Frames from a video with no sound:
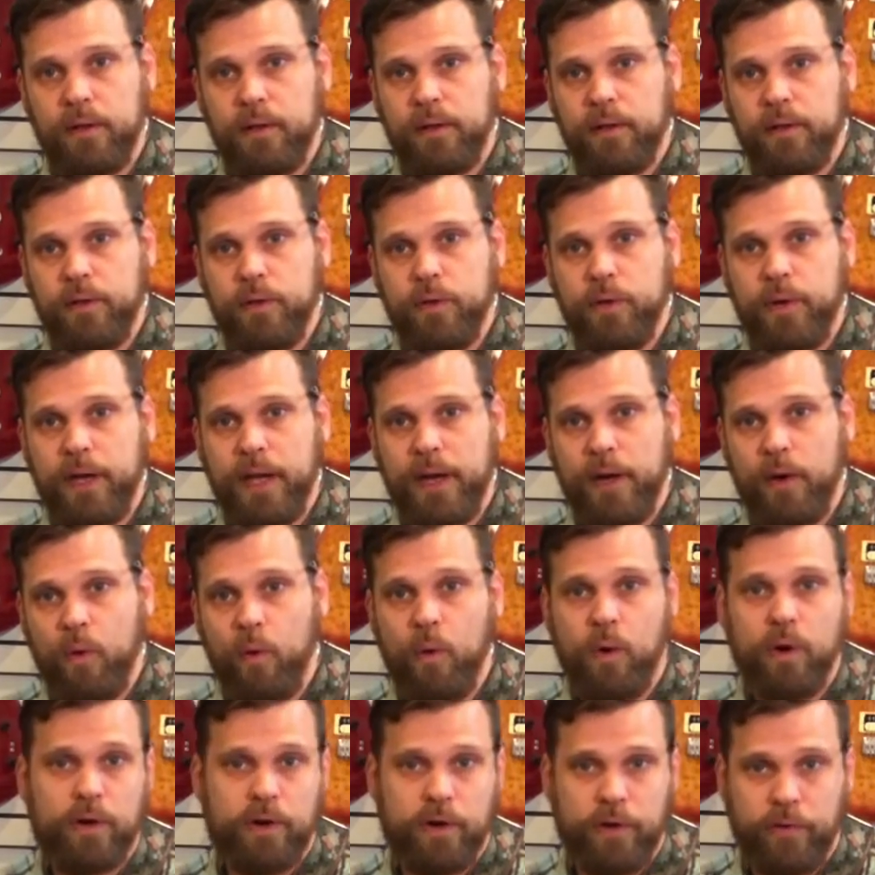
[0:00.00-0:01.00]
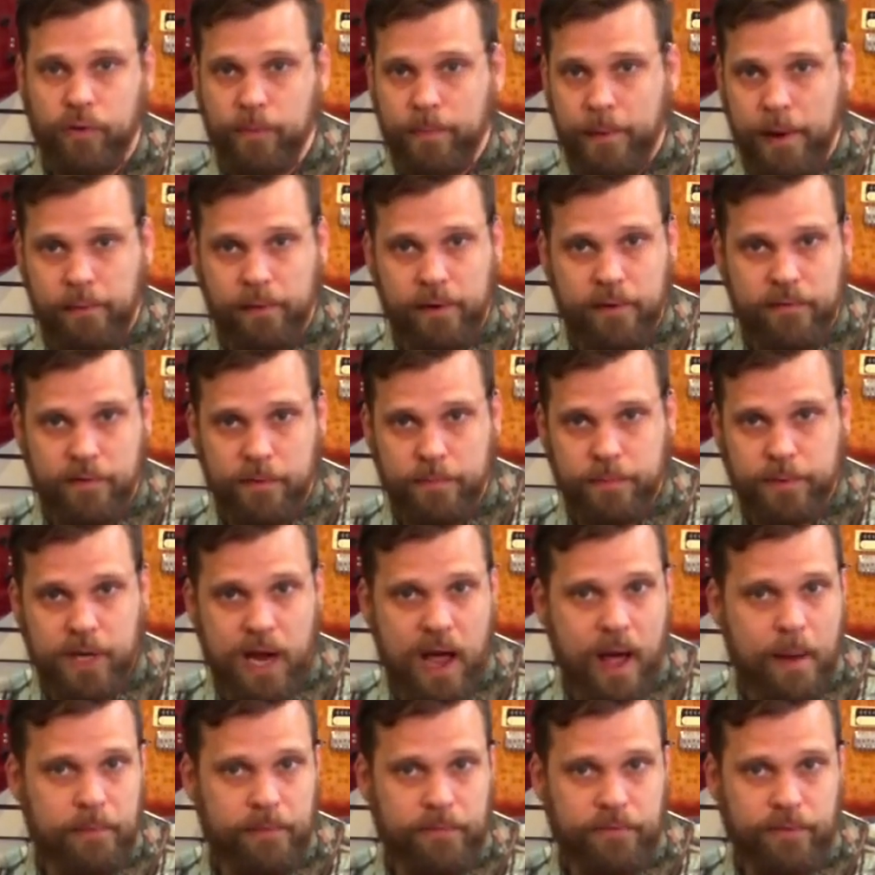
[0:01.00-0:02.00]
You can order it through my Reverb
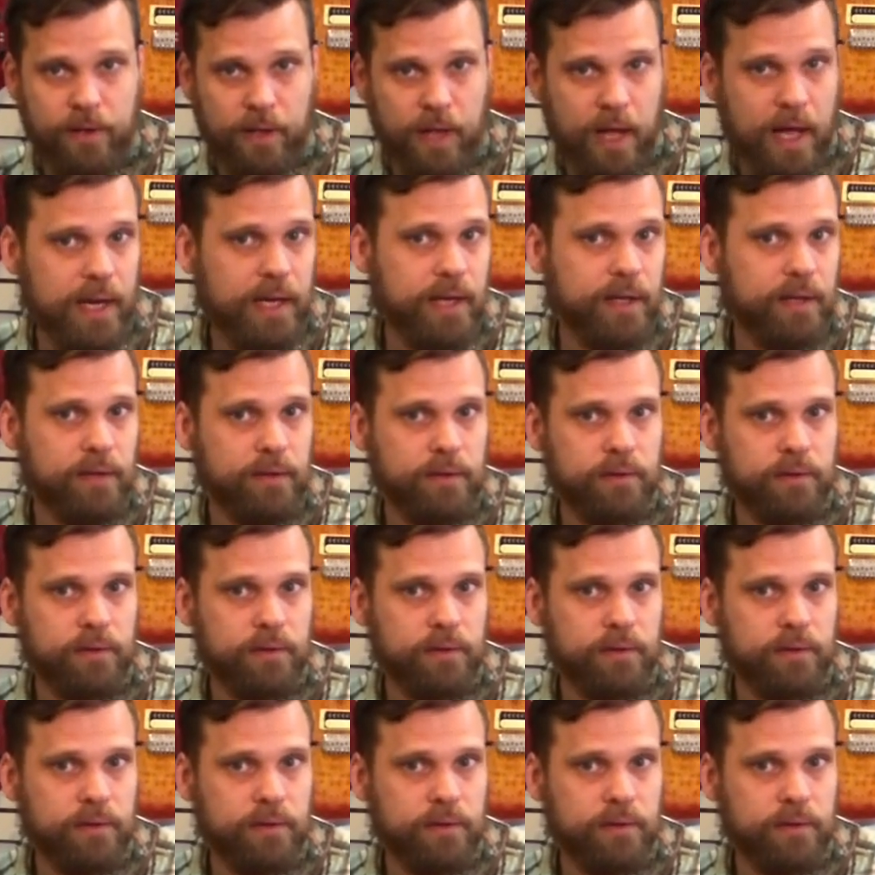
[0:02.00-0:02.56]
shop if you like.